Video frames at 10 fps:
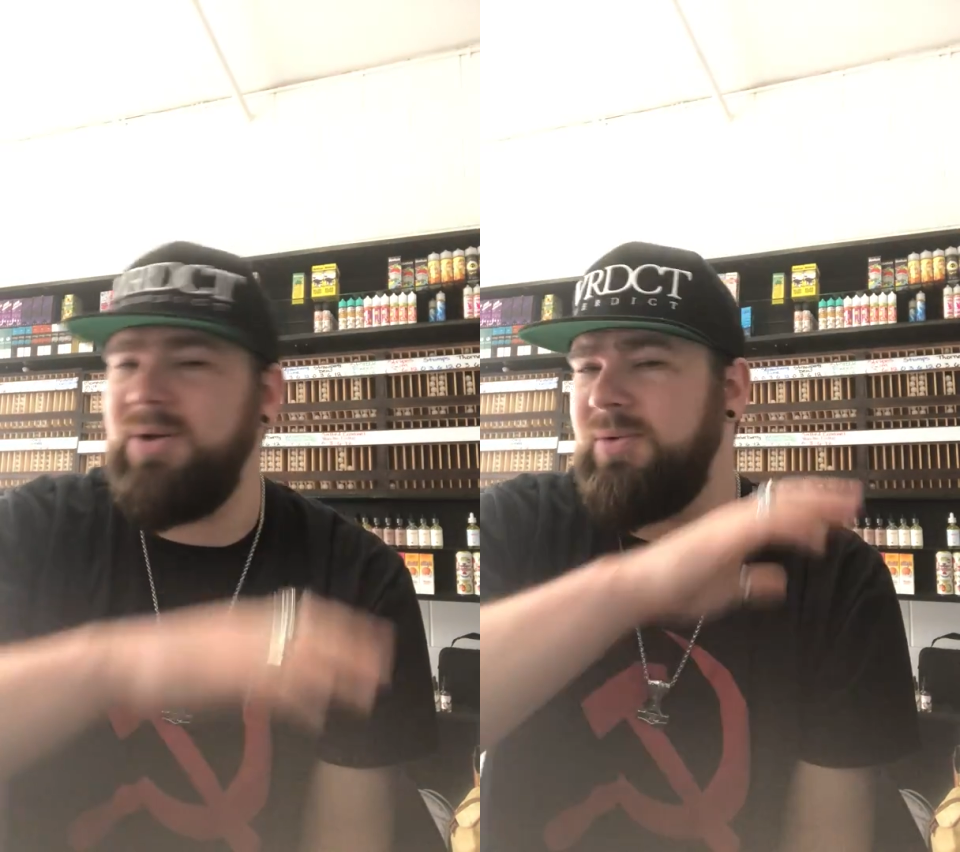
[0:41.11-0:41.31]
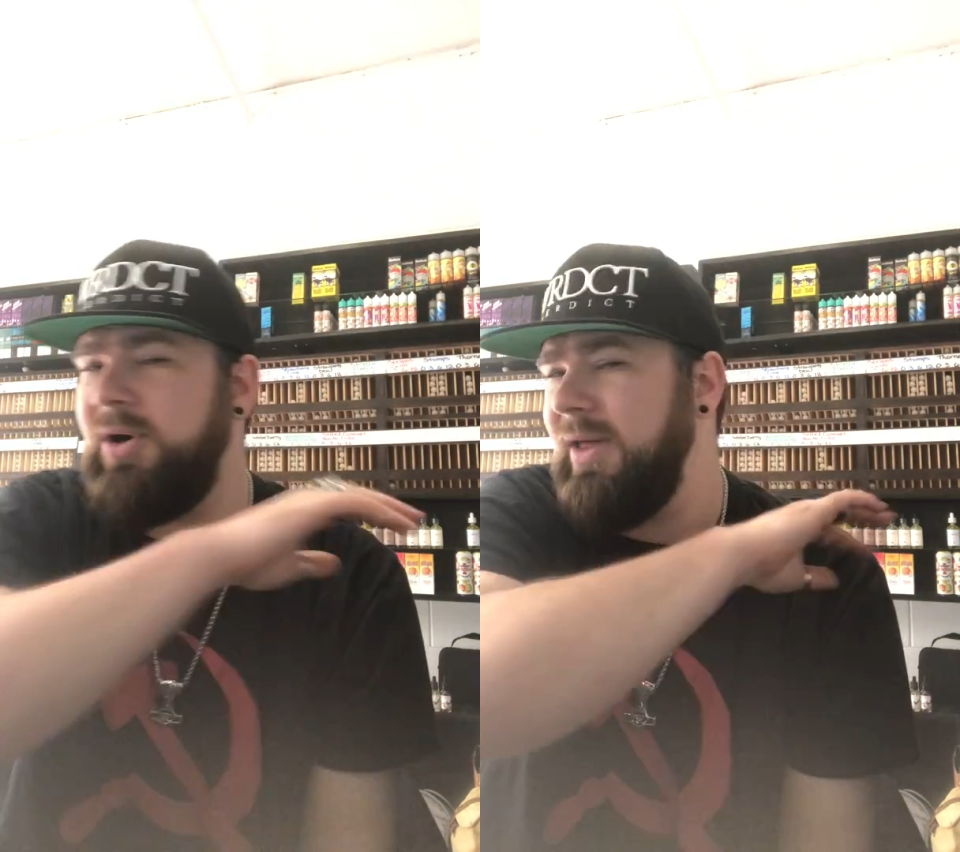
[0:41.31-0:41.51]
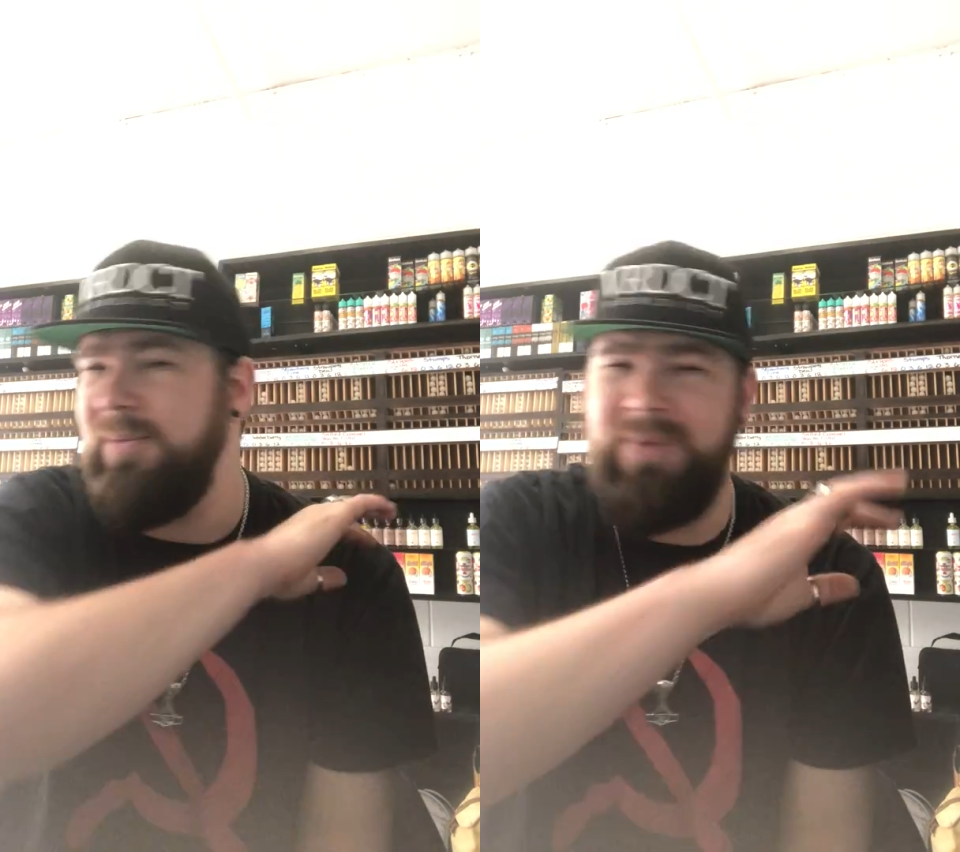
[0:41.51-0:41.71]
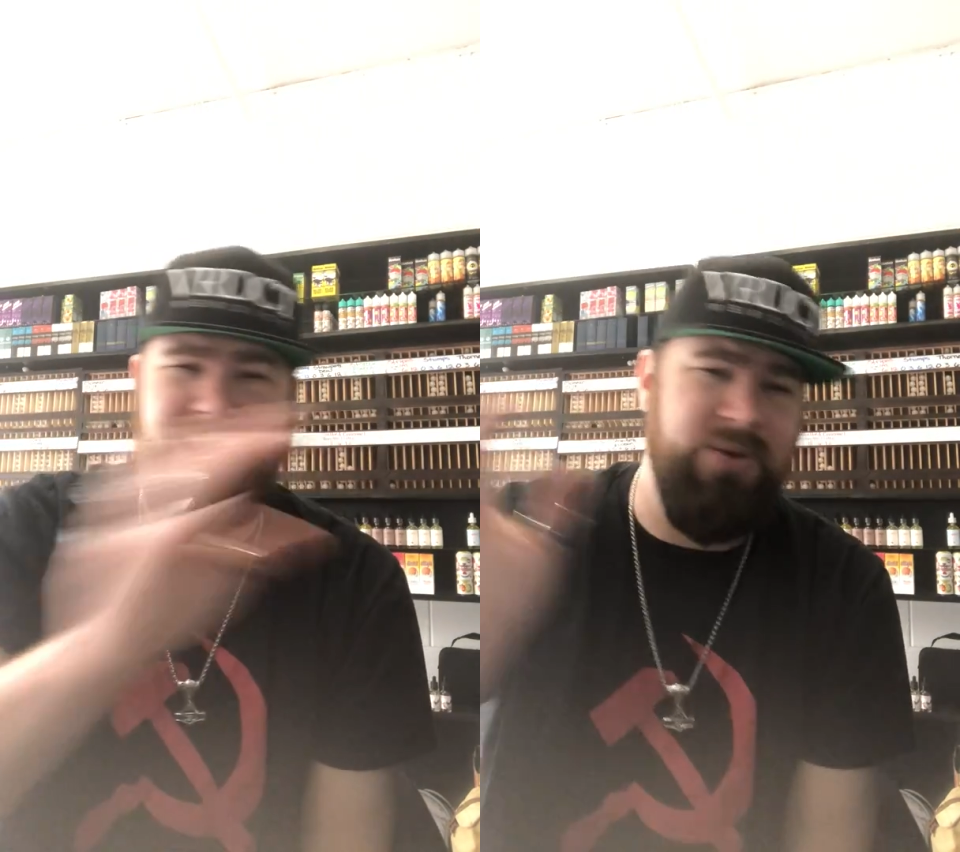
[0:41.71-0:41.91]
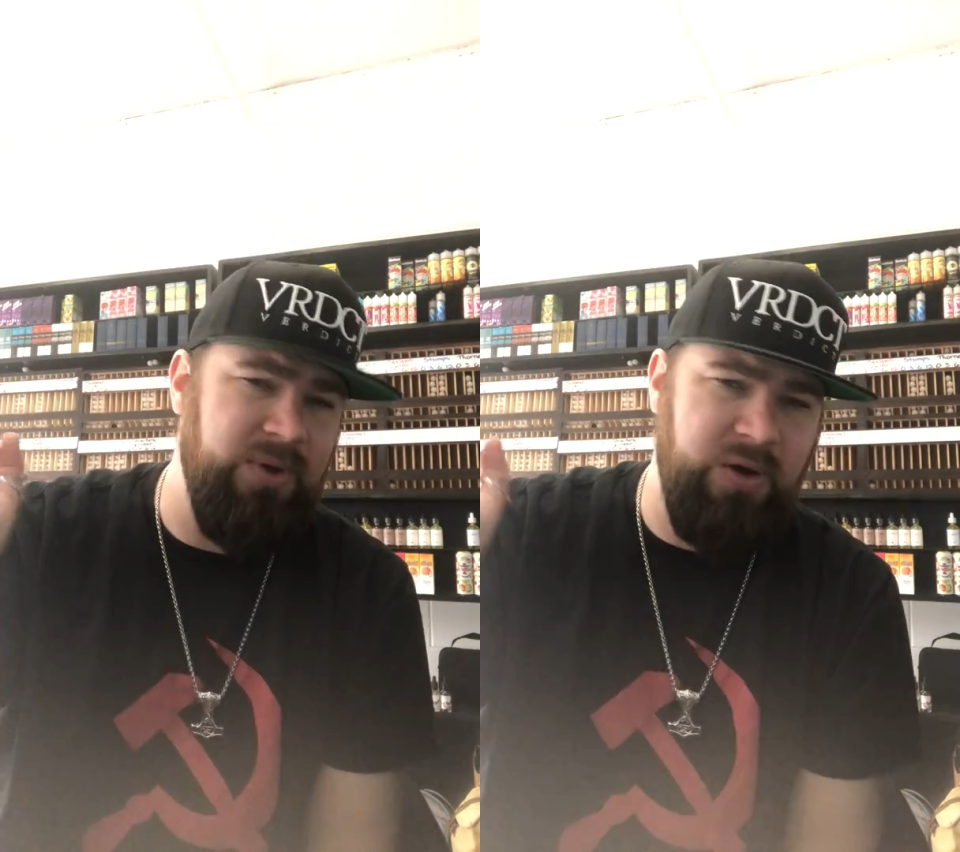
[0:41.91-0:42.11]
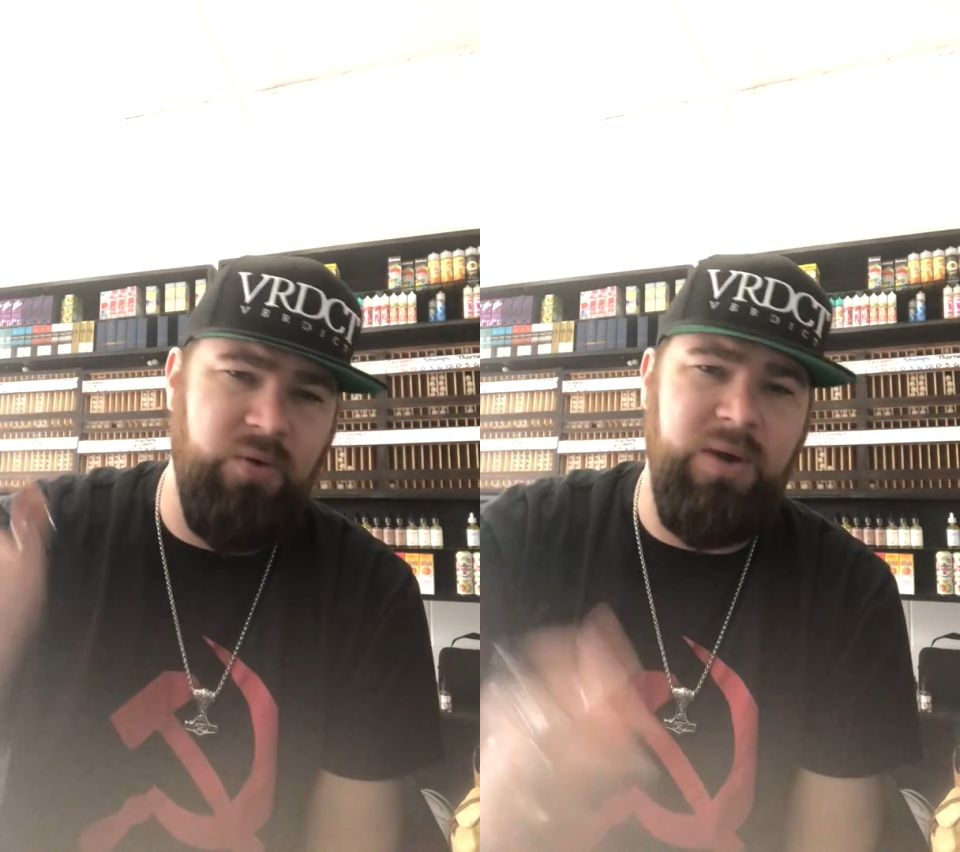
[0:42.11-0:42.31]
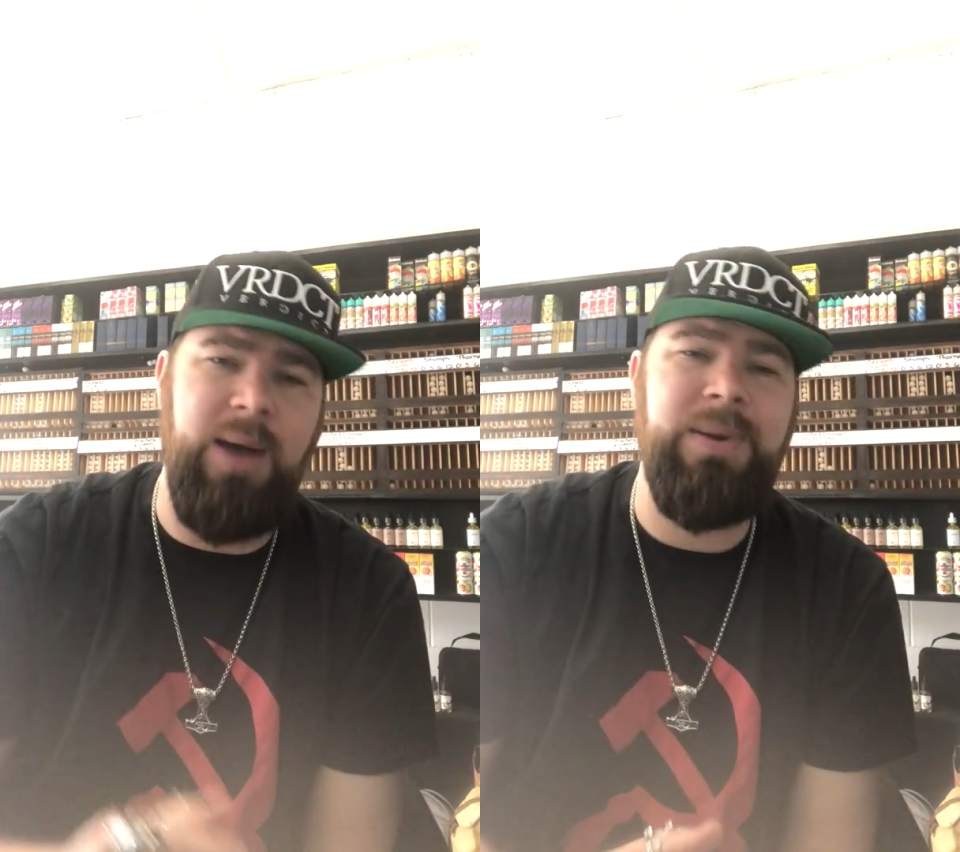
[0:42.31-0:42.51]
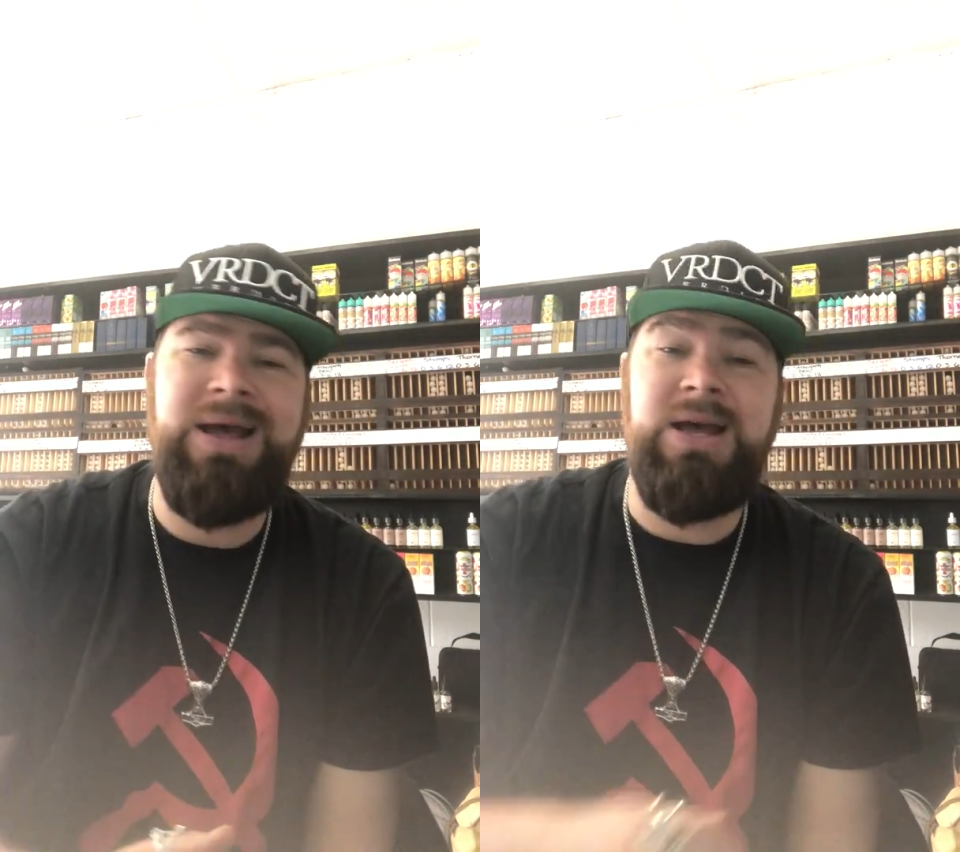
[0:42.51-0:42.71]
go through all that menu and
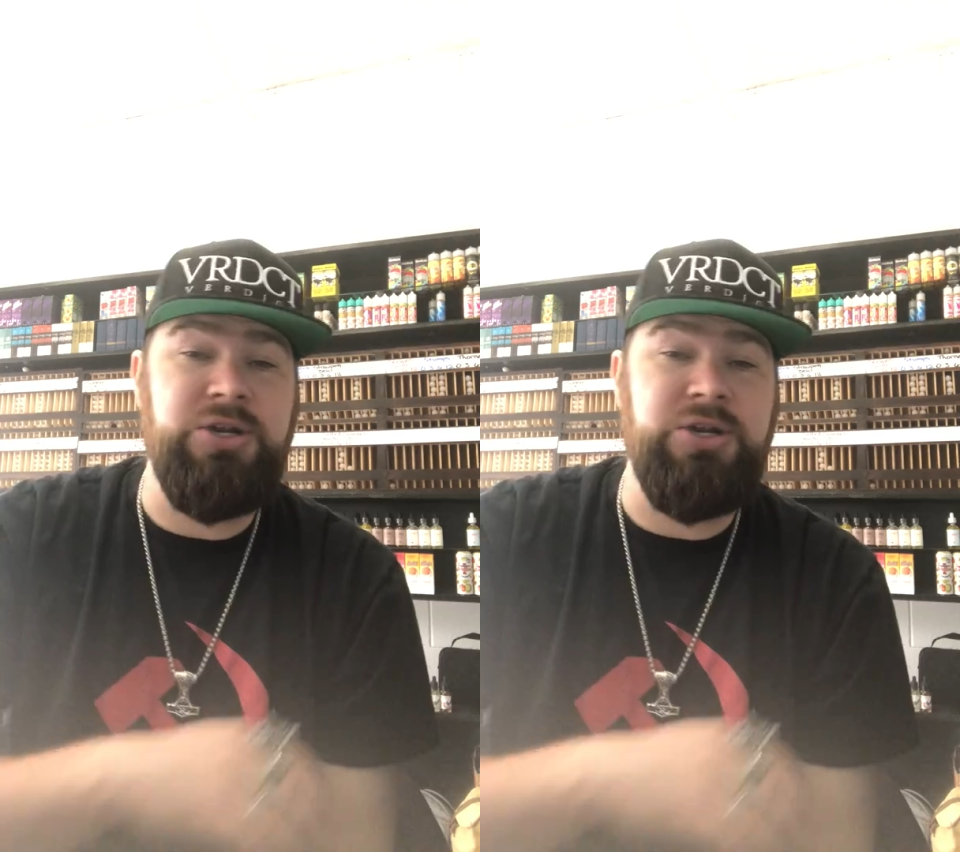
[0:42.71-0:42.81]
crap.